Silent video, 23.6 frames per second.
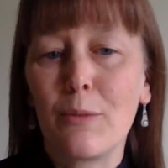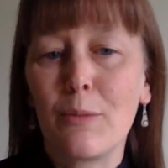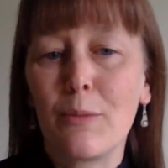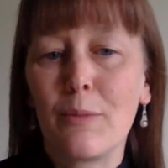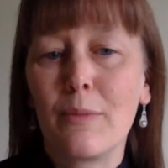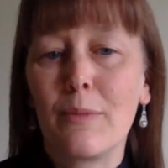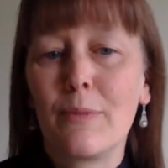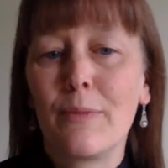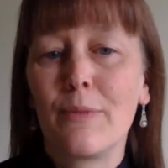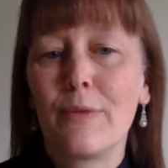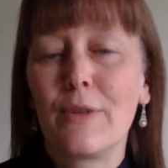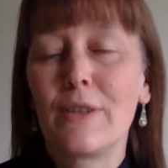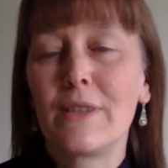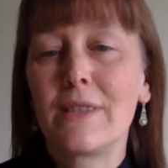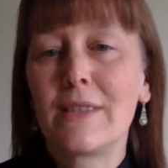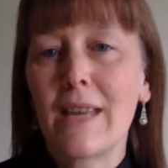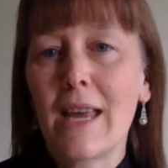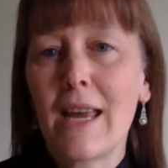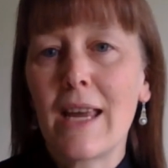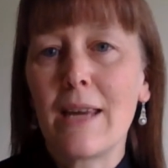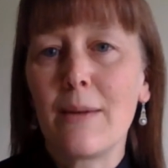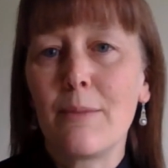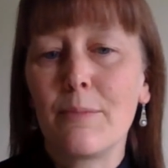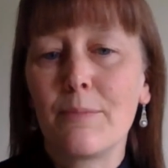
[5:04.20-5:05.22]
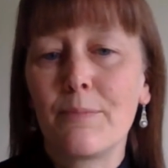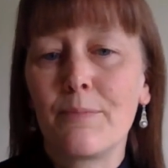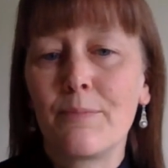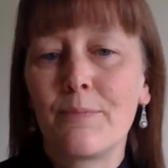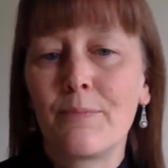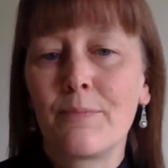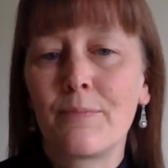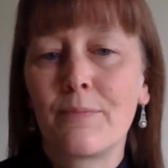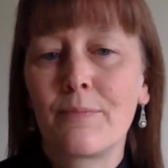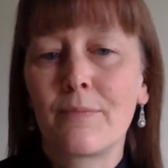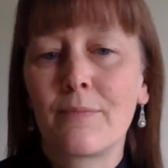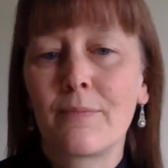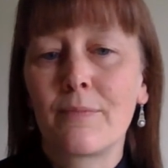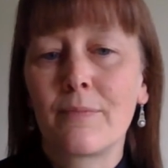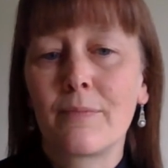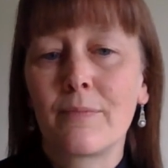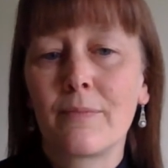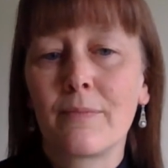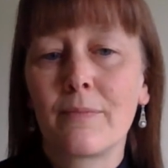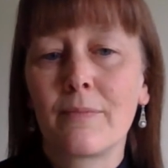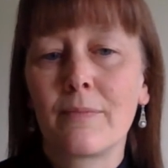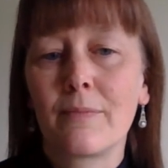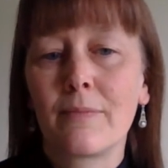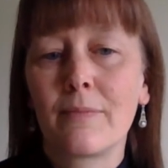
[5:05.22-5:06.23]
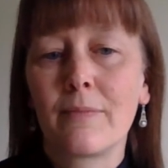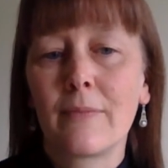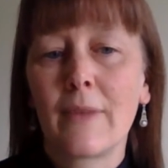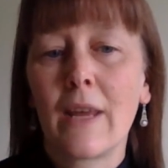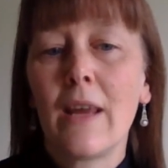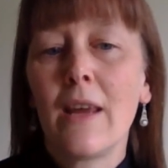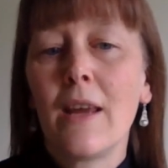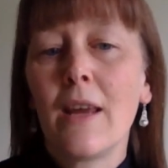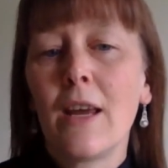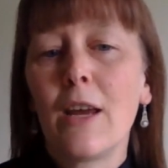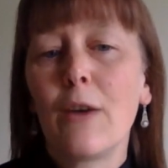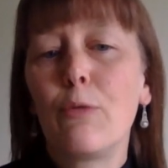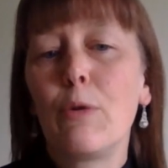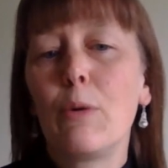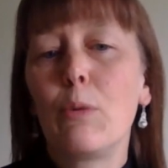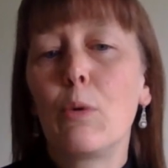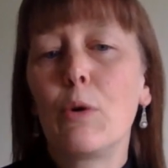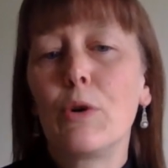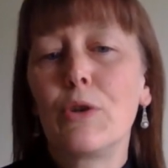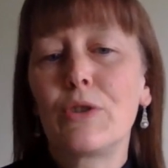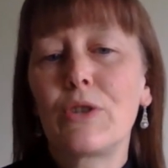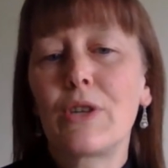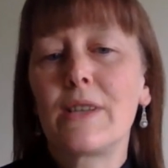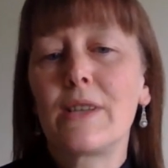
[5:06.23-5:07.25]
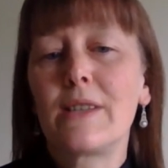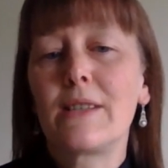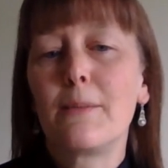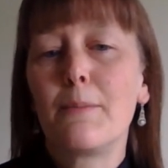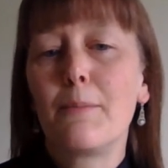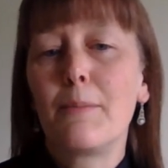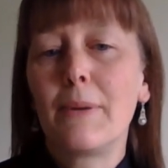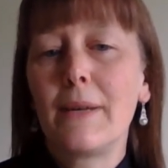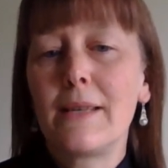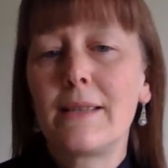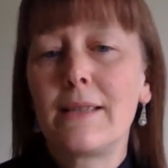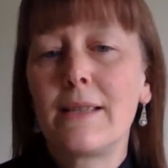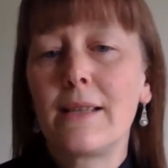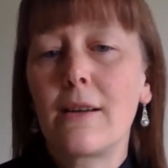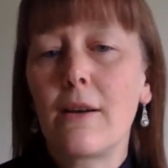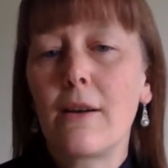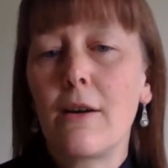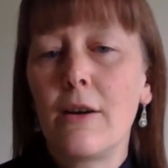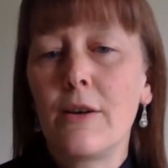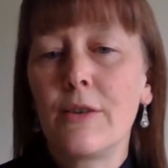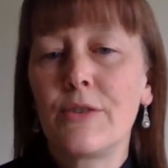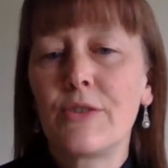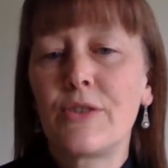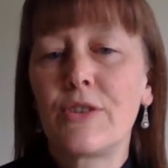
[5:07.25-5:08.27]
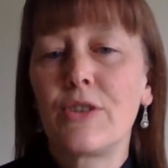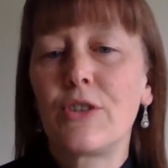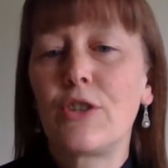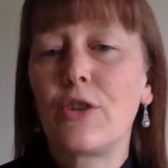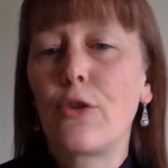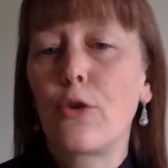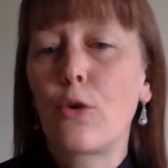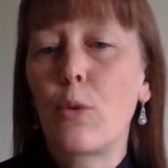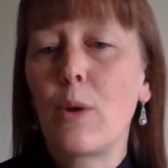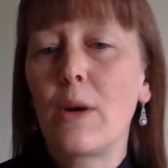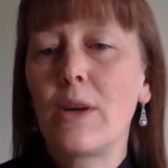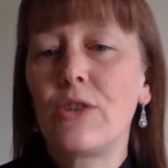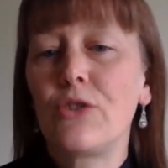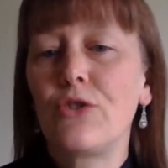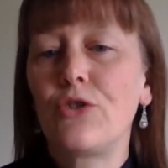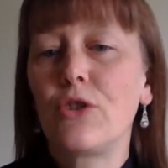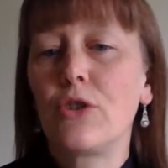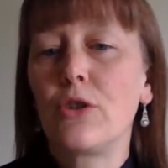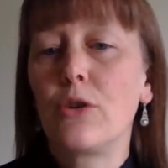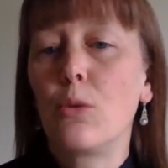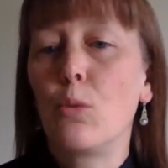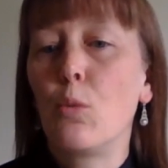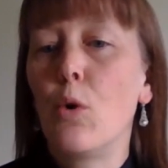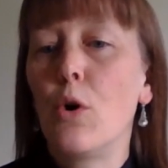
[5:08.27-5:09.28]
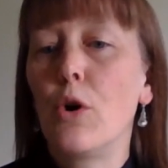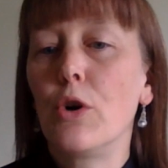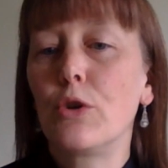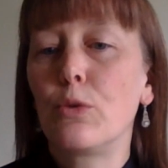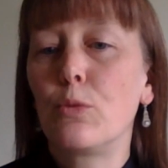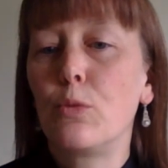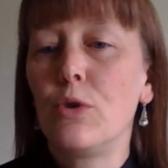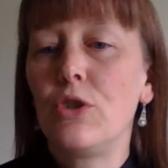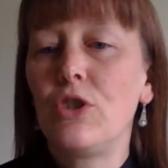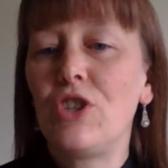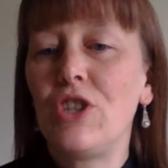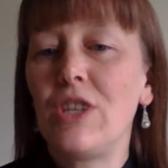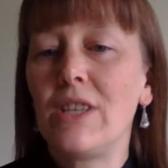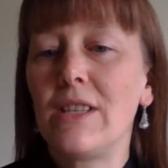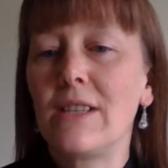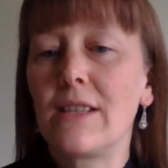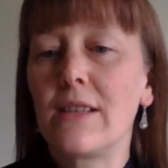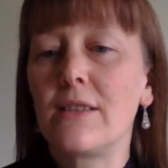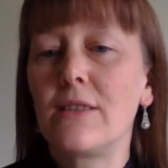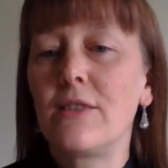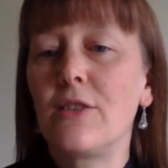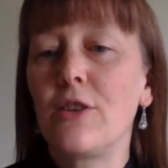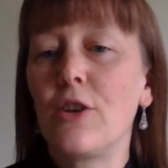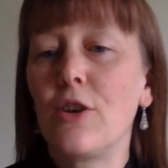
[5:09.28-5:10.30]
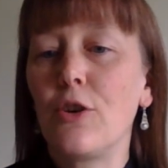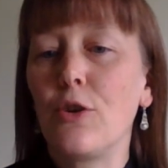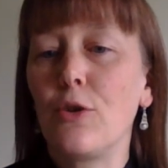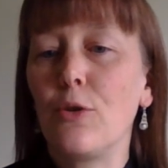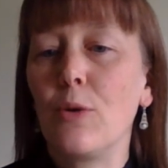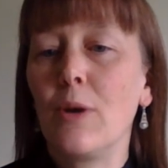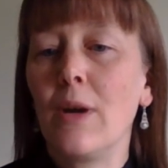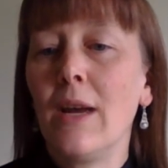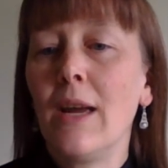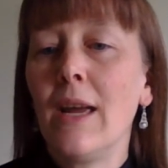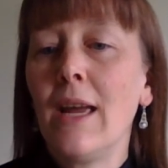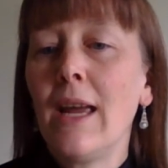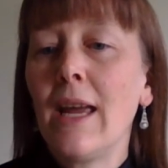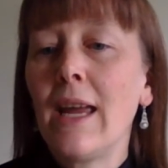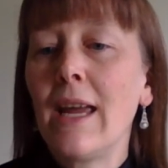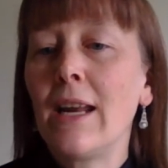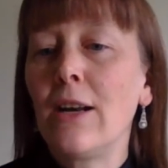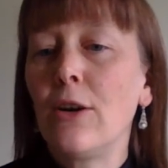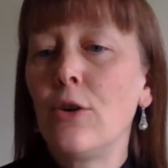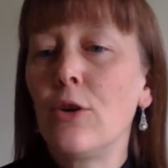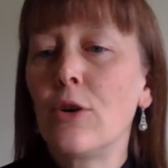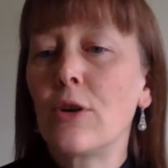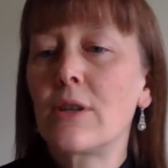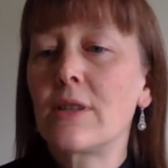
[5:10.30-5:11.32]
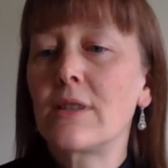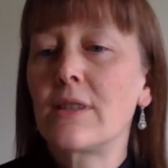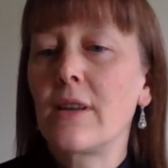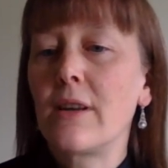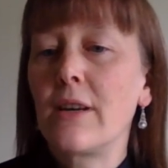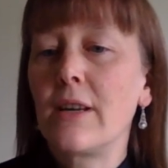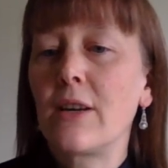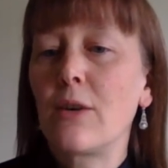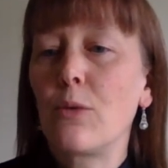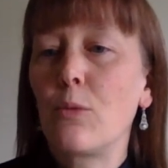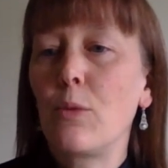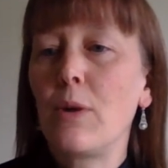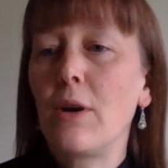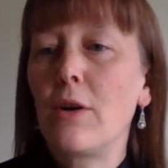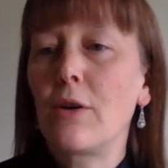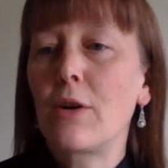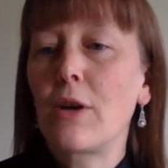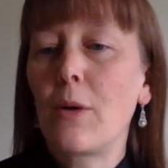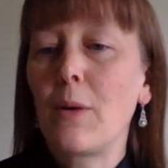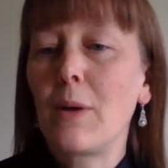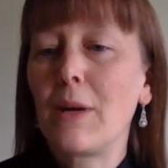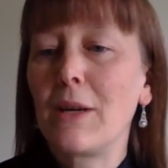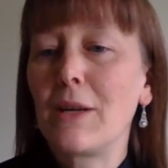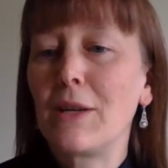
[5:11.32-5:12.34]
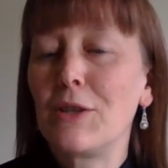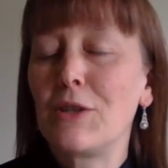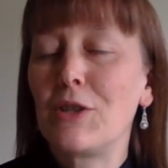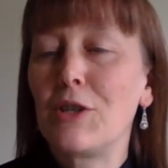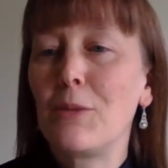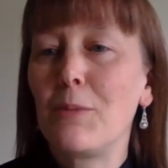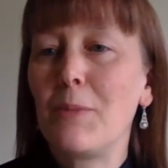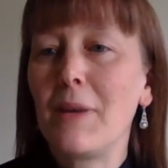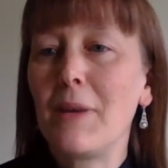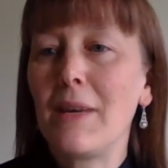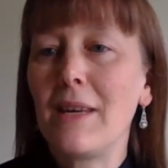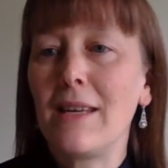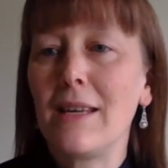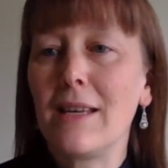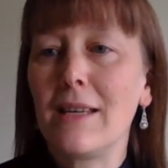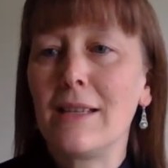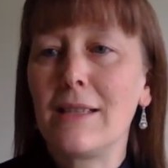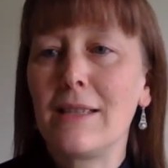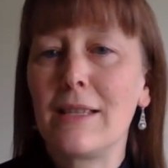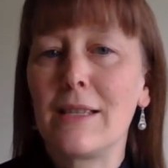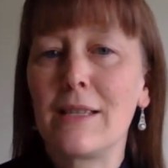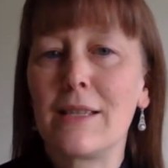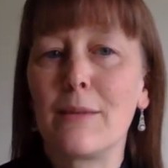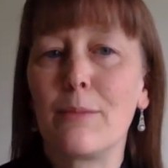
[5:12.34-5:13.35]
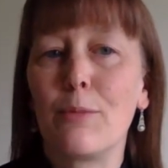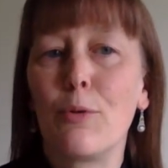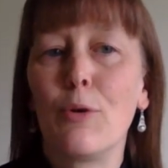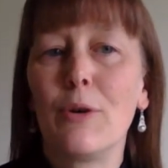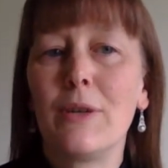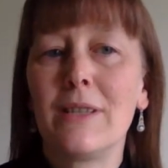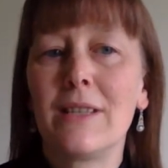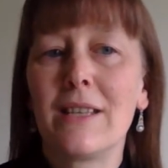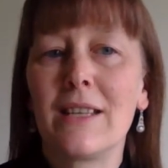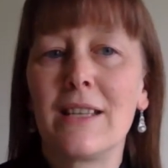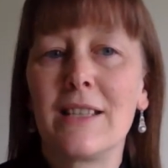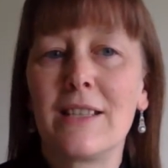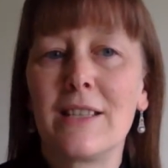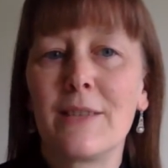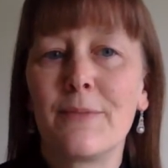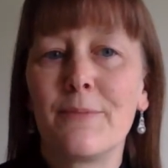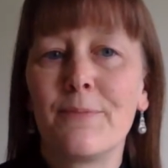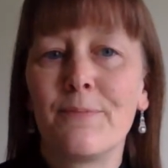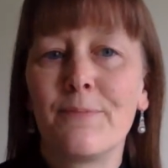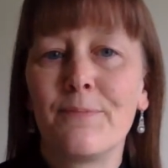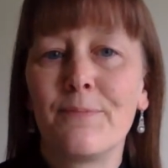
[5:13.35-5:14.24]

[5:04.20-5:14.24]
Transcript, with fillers: them the same. If we want a simplistic answer to the question, what would Jesus do? It looks like we are going to be disappointed.